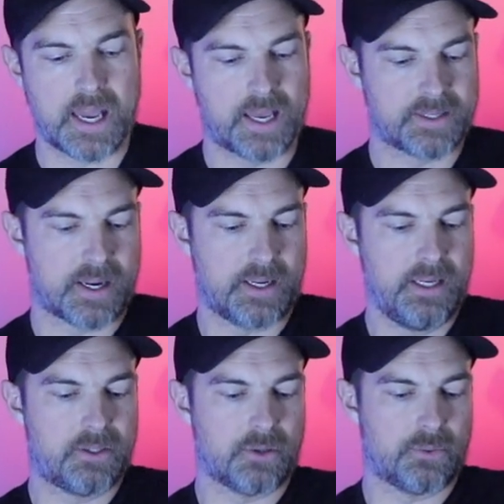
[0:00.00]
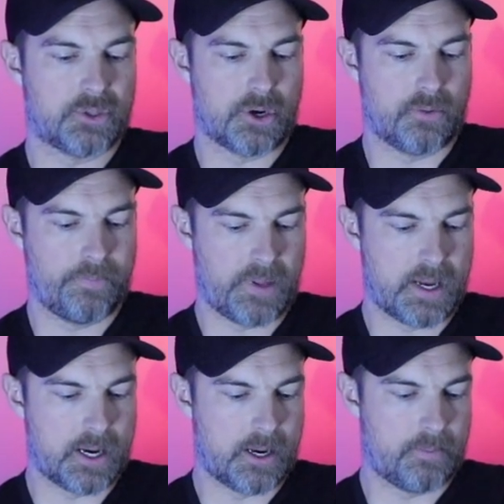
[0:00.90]
as I need to. So
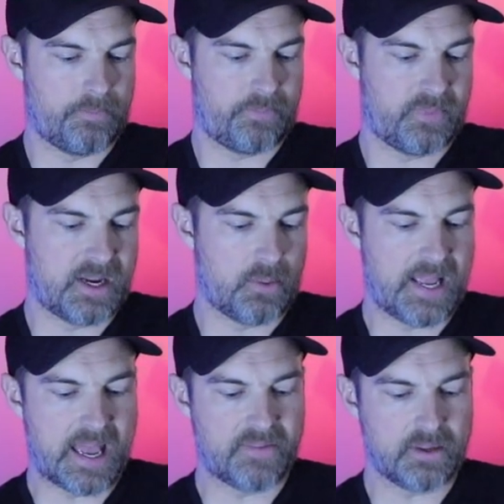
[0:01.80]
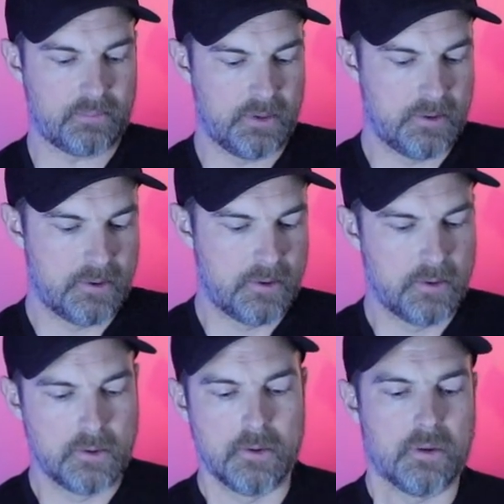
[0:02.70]
um, there we have it.
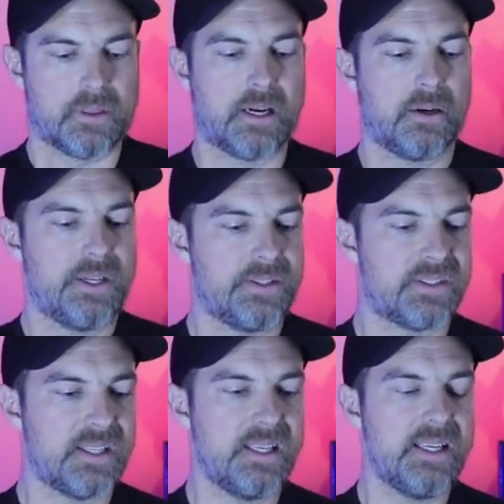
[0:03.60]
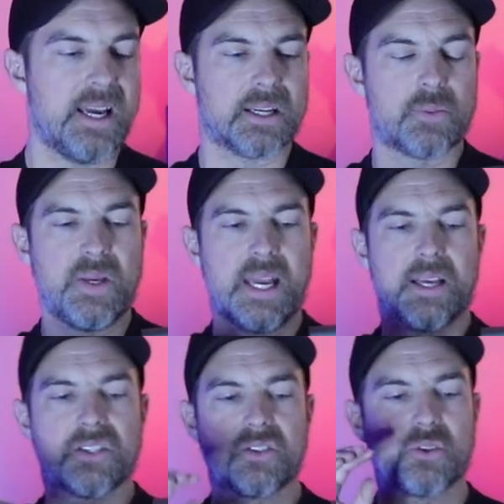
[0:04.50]
There is the
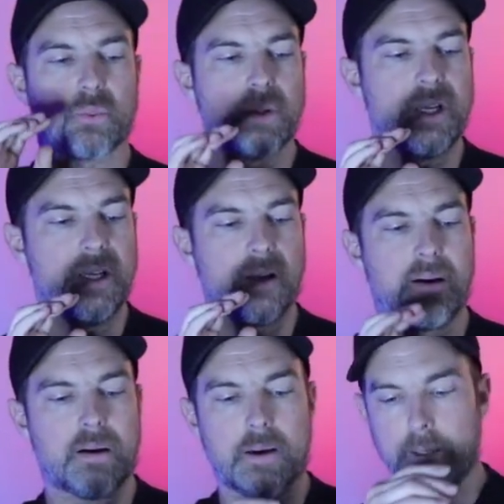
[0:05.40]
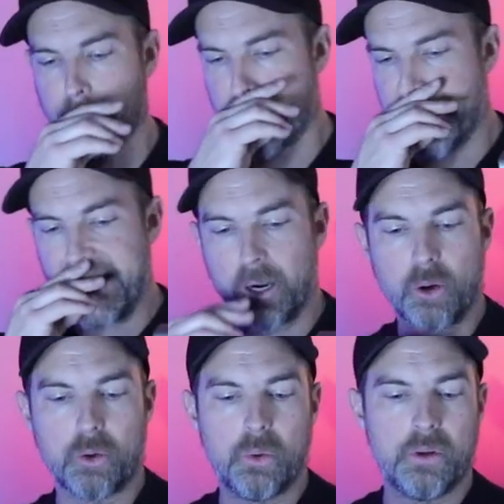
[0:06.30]
EXPS 3 on my
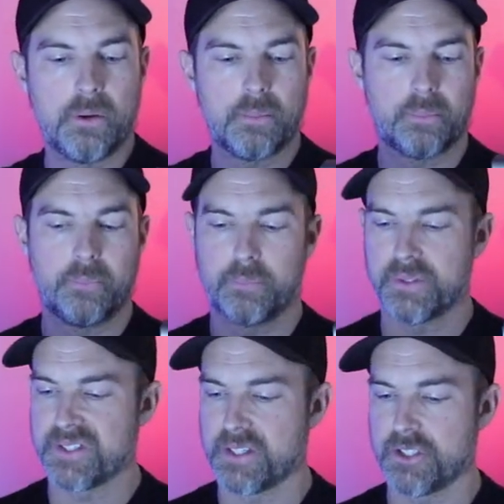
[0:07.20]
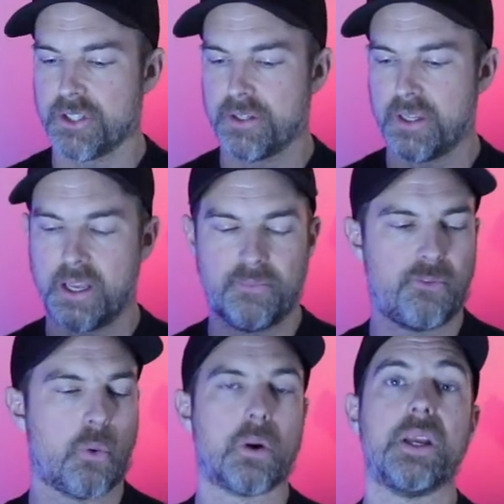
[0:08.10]
Aero Precision
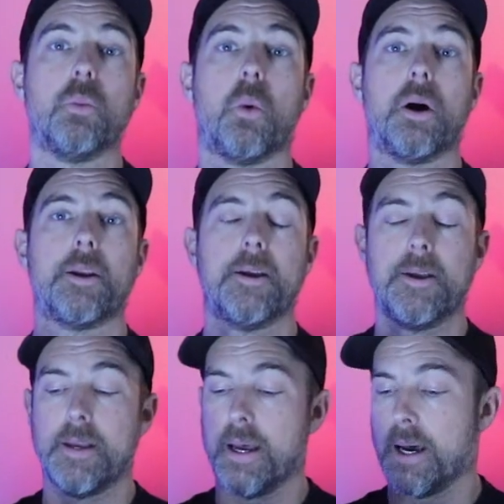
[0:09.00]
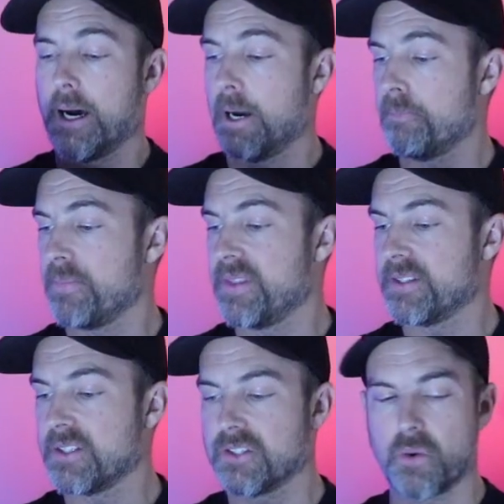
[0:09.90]
M4E1. Um,
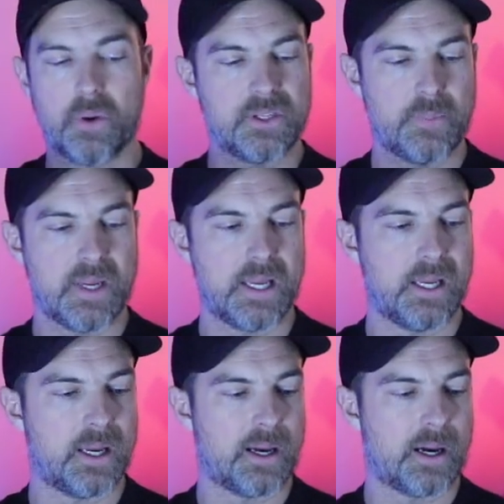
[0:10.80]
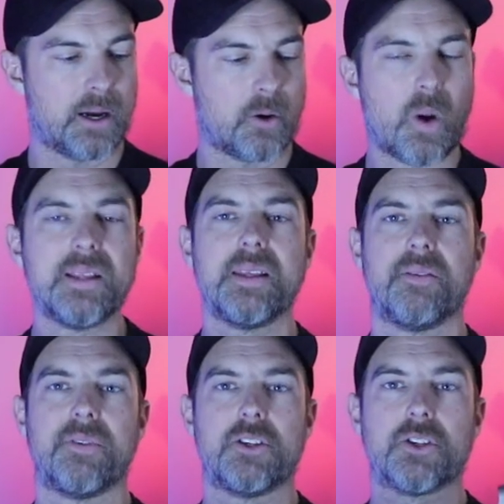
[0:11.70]
this is going to be uh, quite the
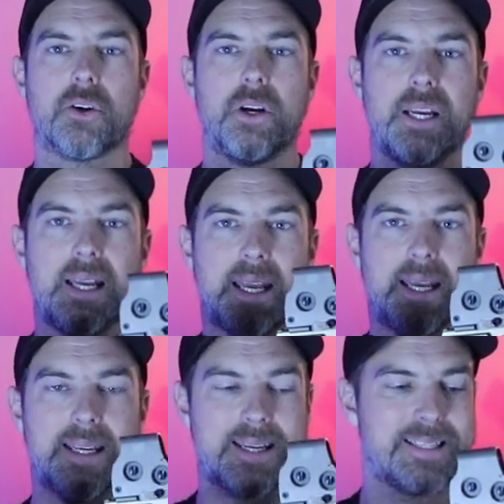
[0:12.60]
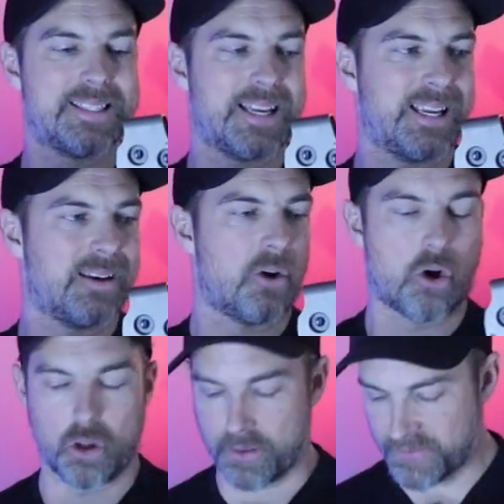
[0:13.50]
adventure in setting
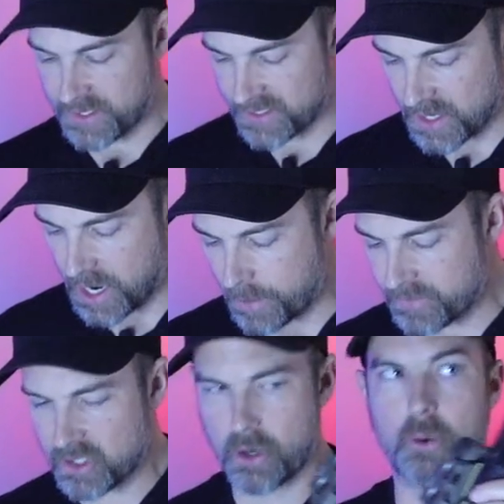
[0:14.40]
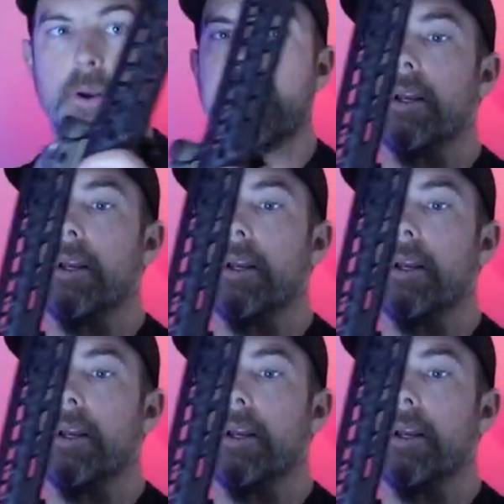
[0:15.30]
all of this up. So